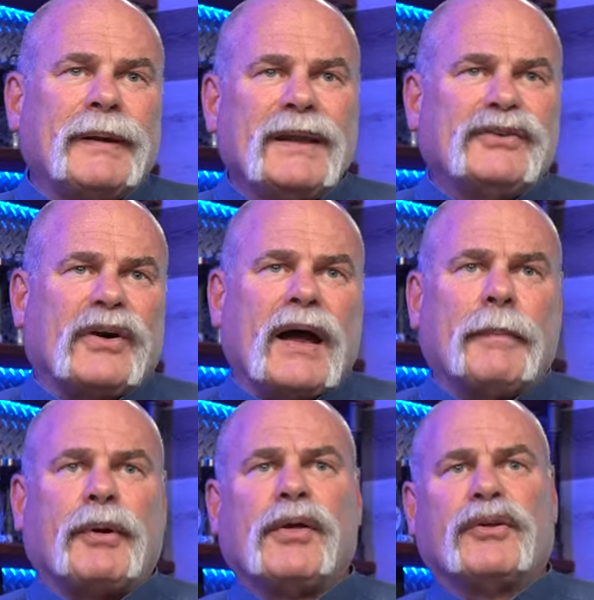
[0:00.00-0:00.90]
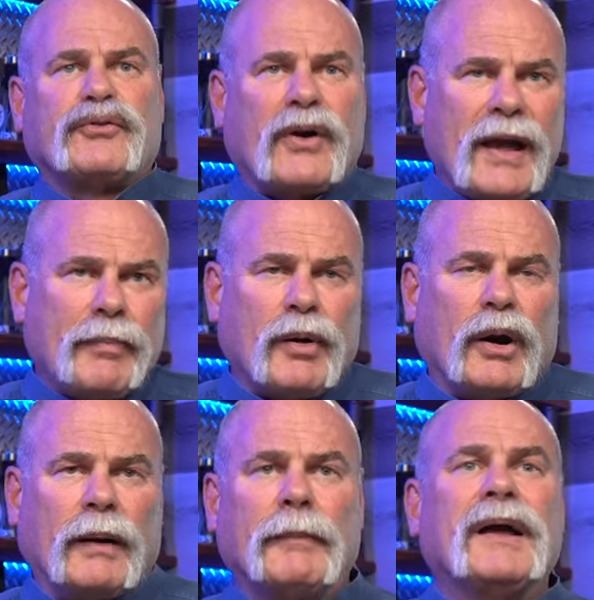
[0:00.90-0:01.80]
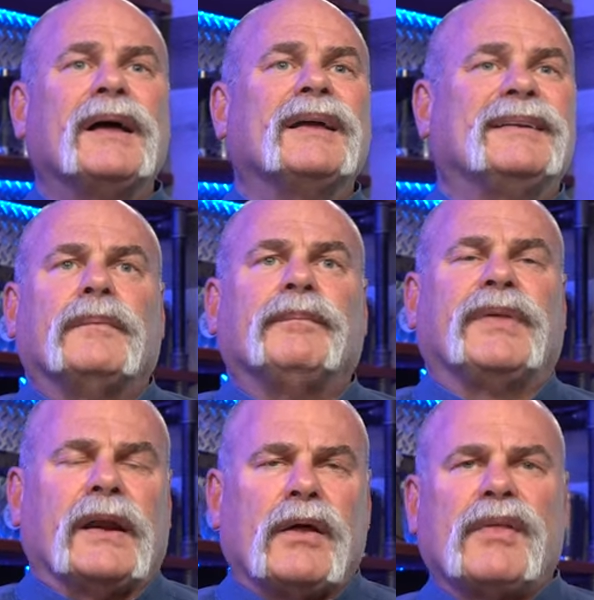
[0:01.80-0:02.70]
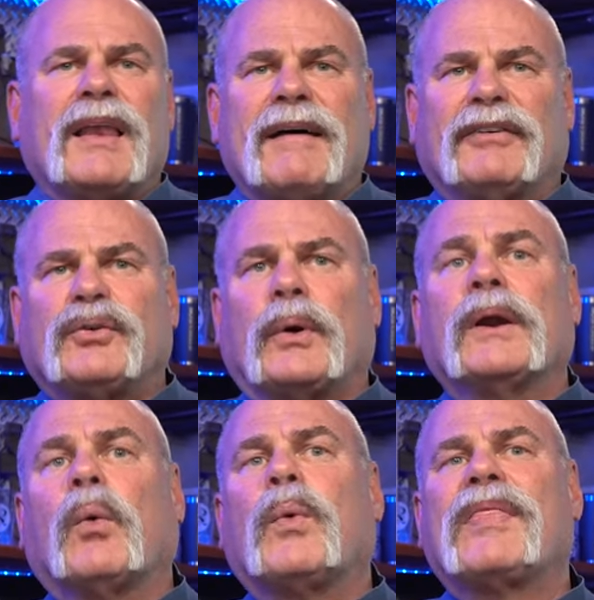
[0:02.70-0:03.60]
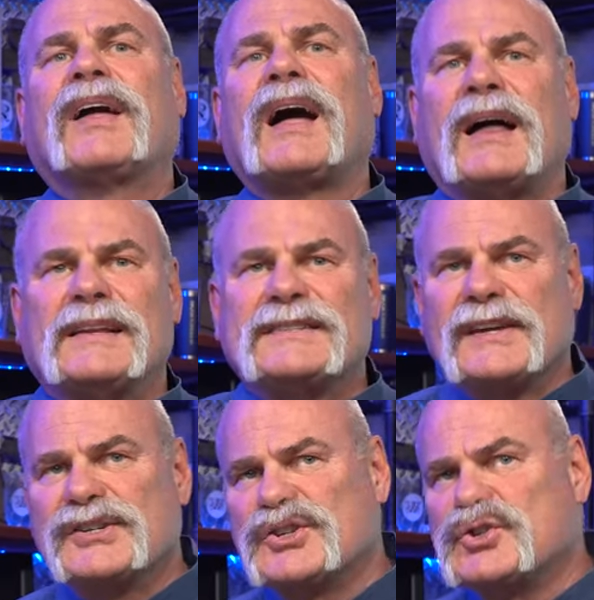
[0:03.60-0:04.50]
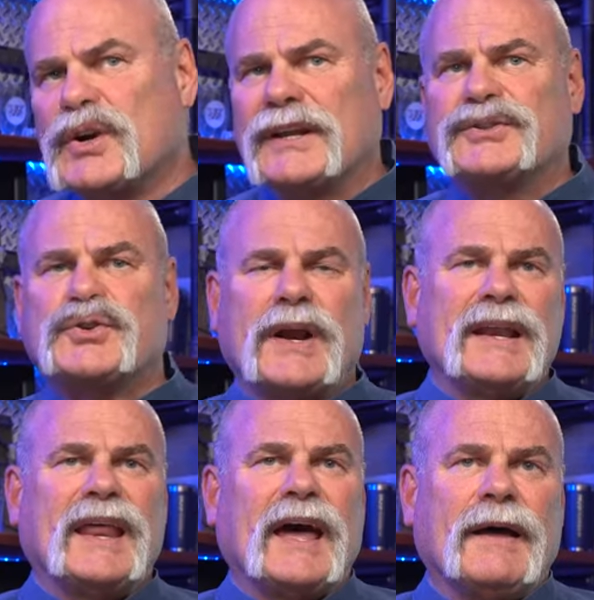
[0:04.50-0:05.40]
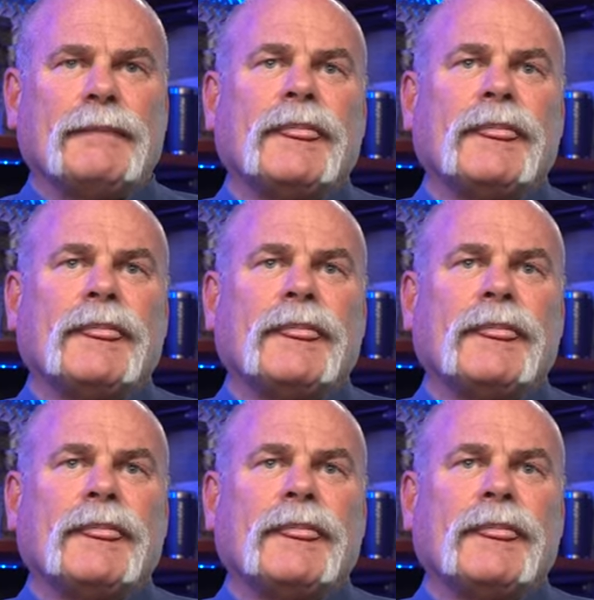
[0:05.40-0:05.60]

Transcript: P-trap or the trap arm down on the lavatory where the condensation drain drained at,